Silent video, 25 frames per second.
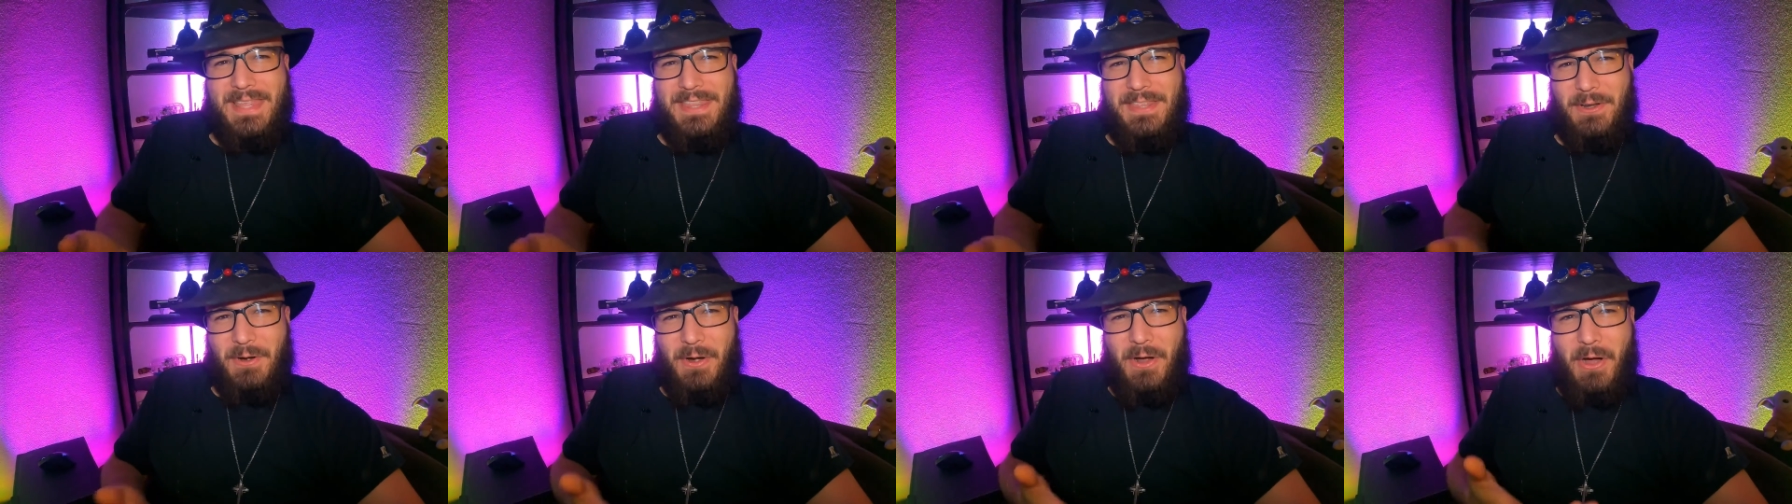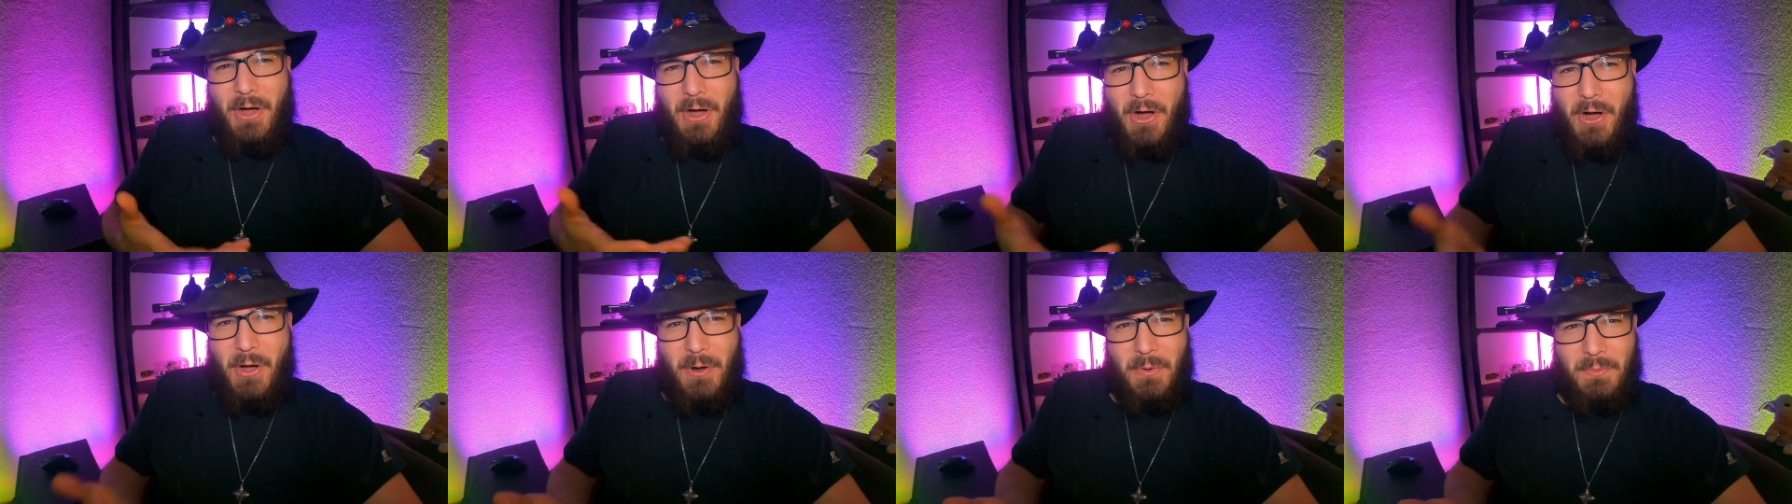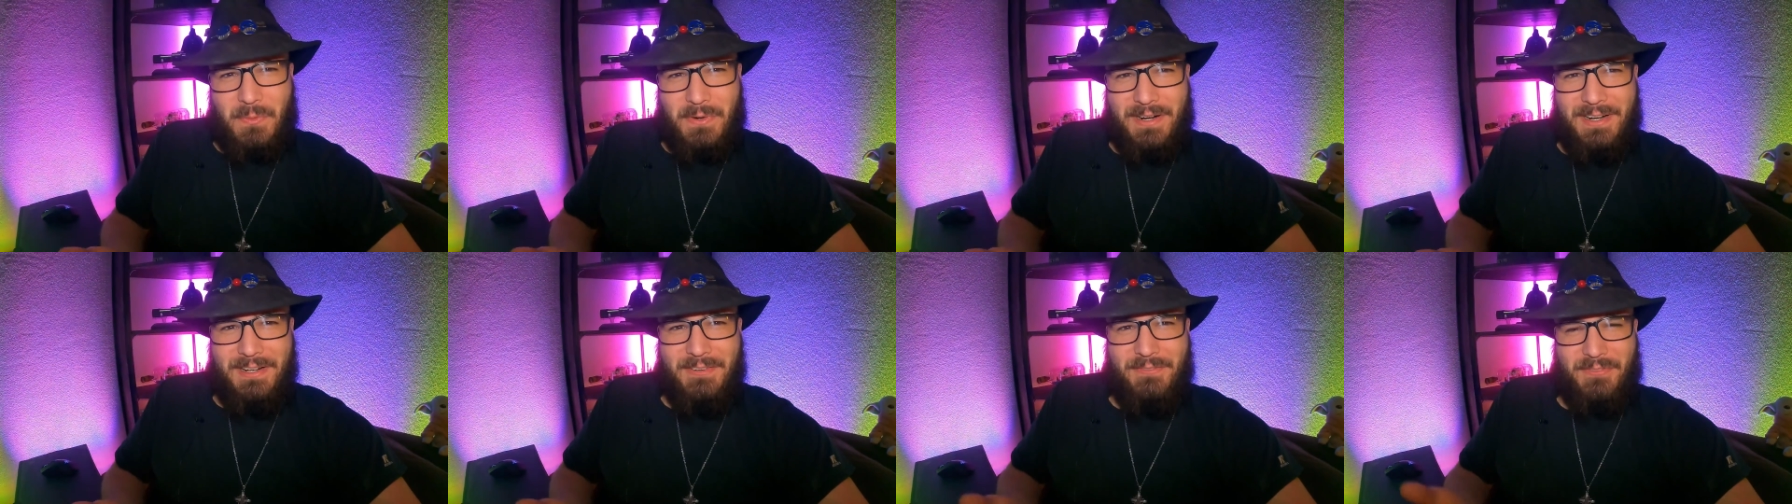and they're
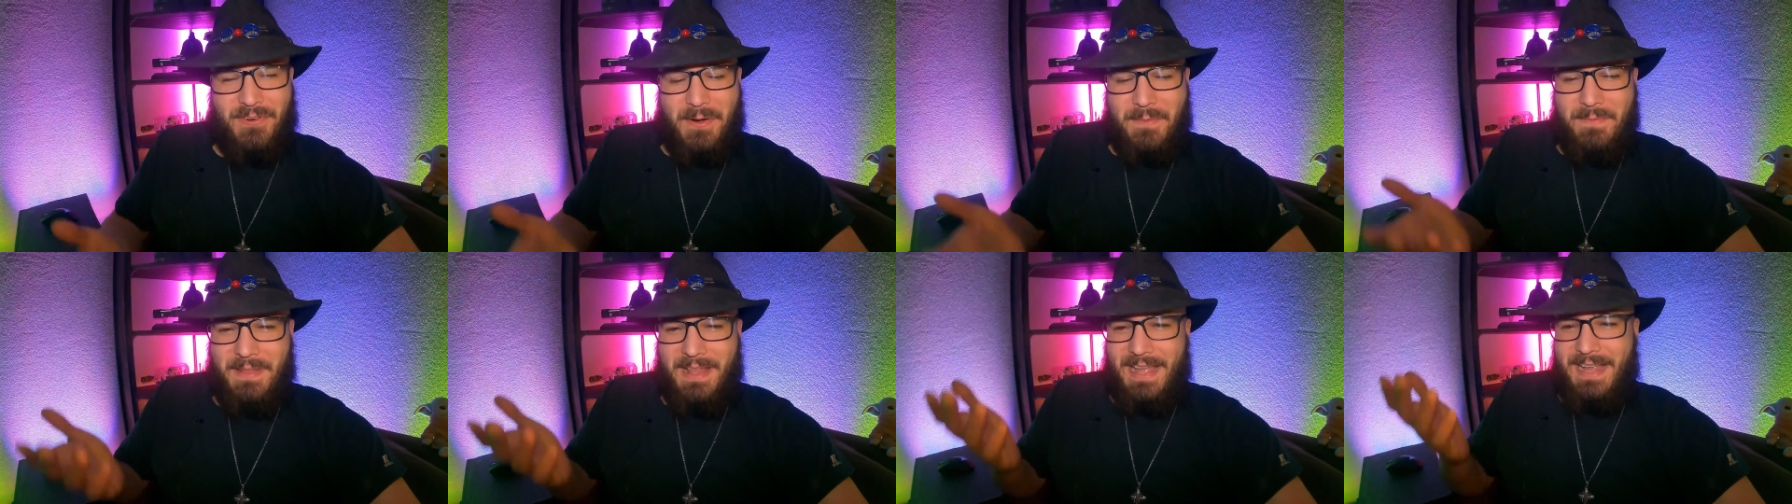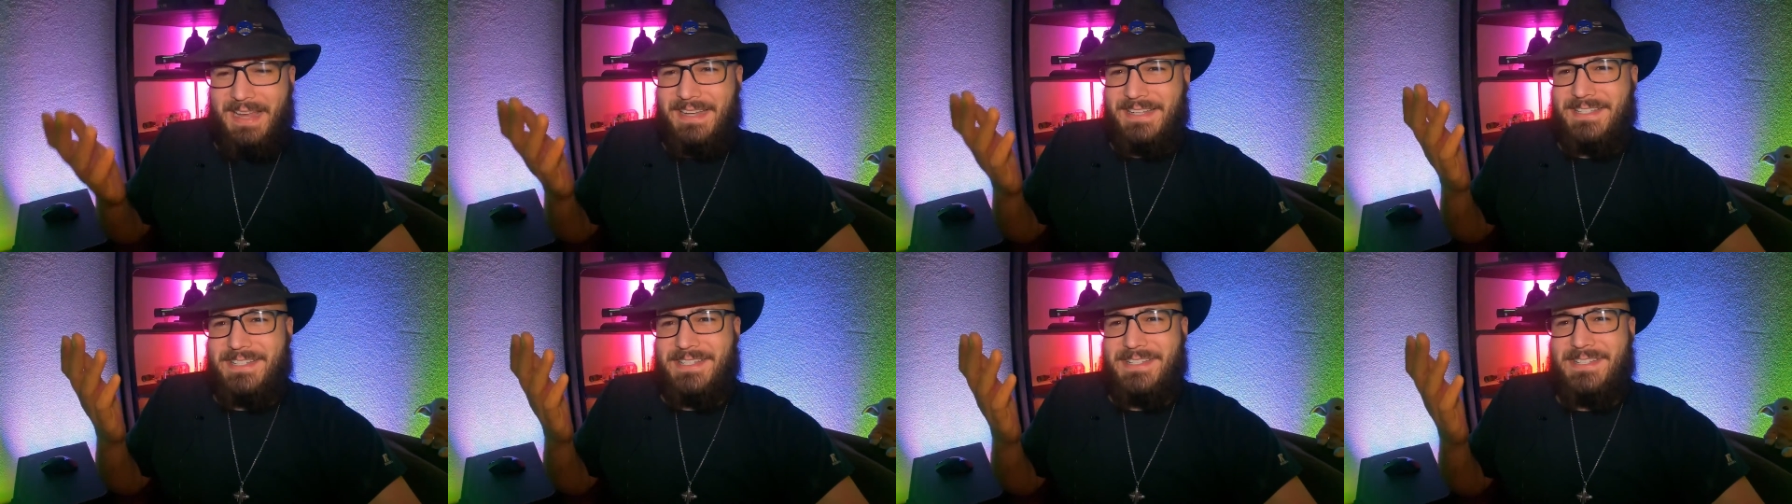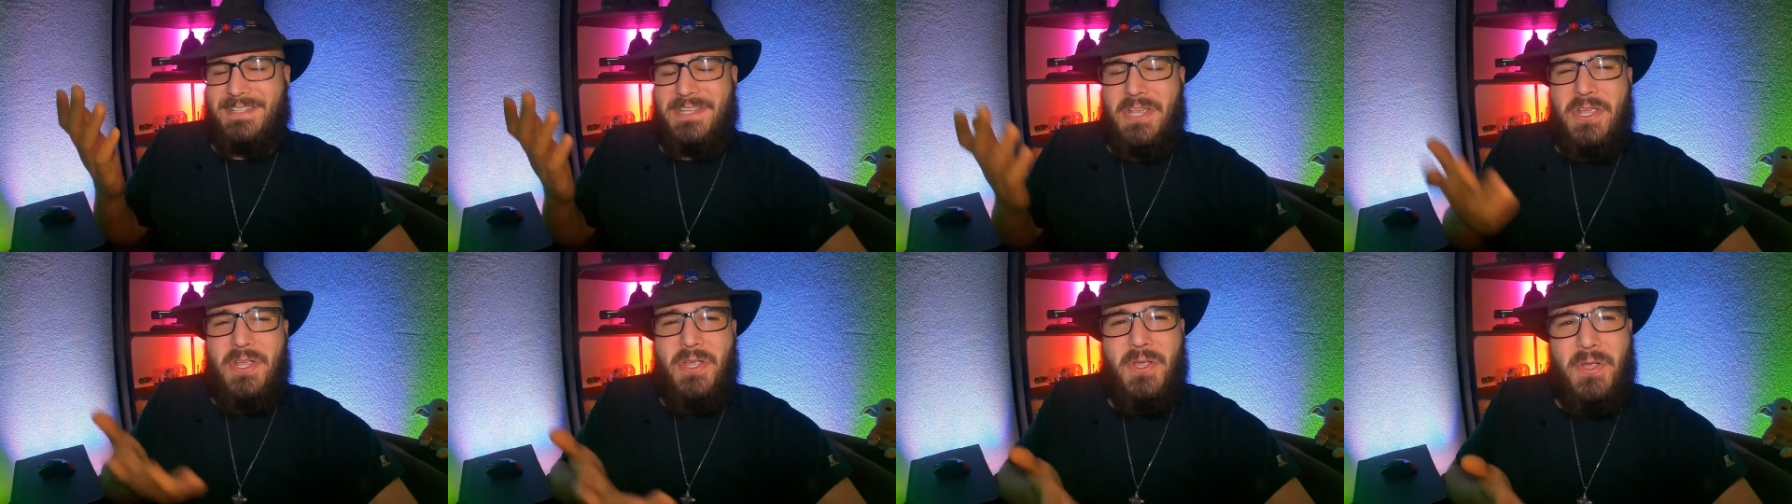all run from like
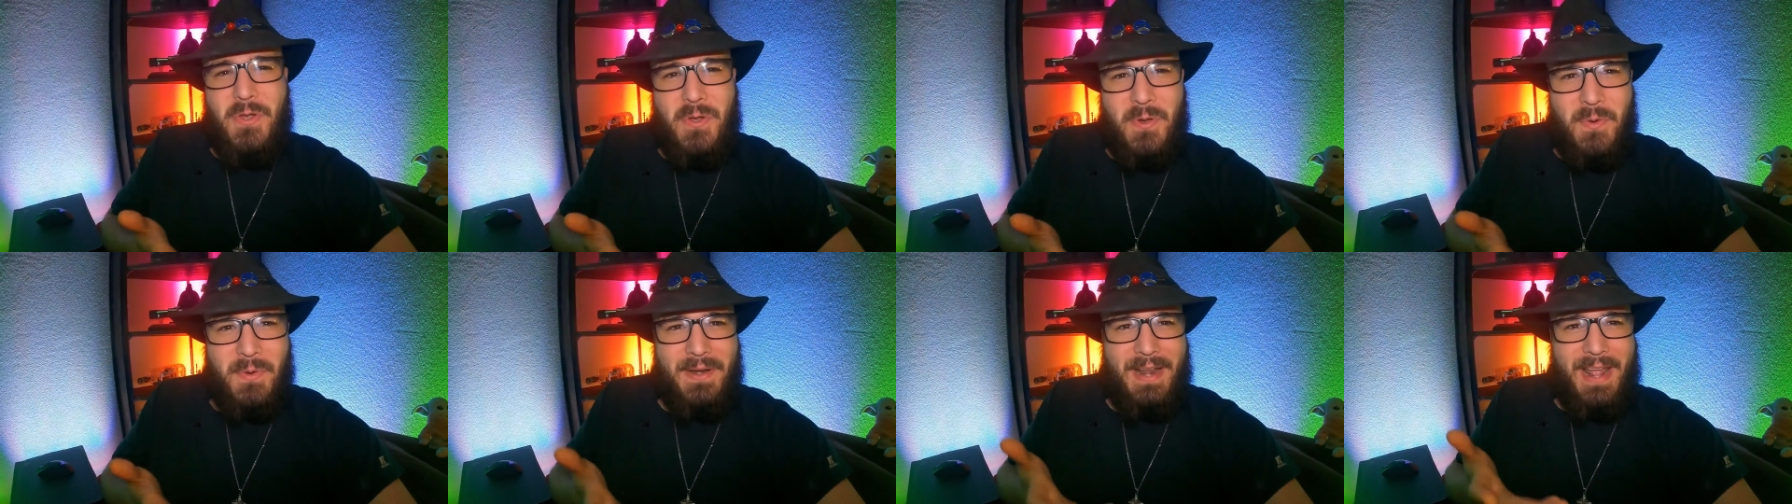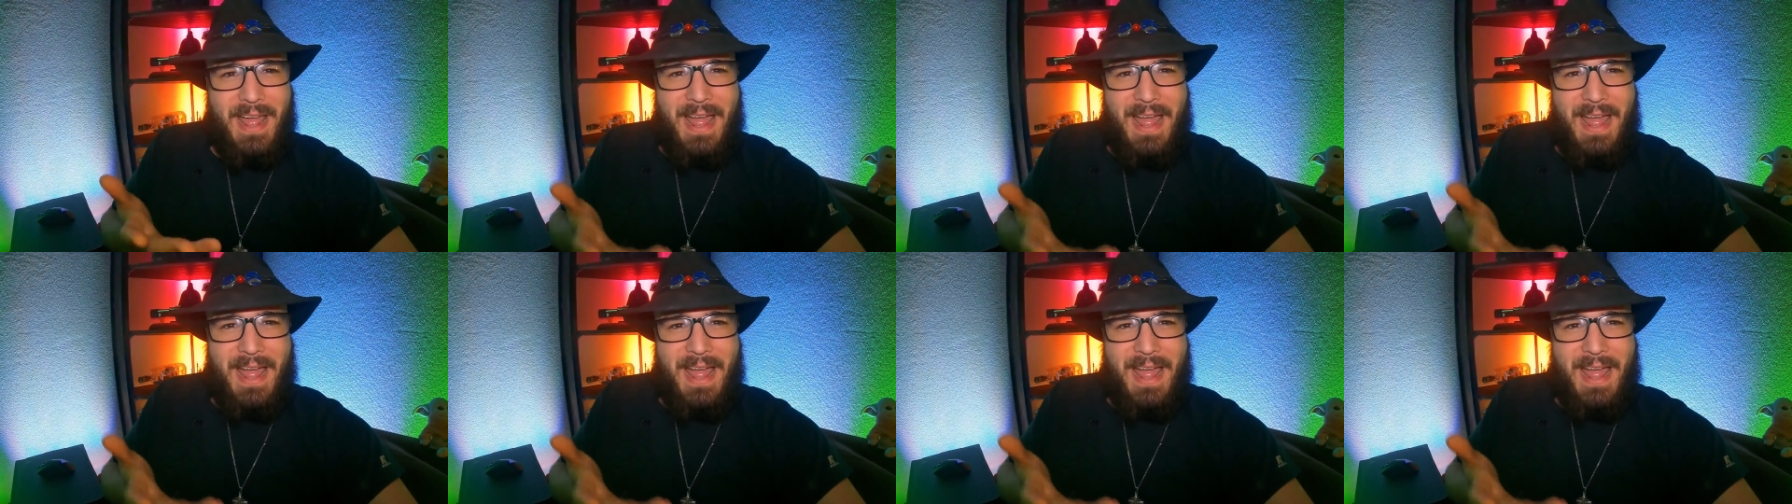two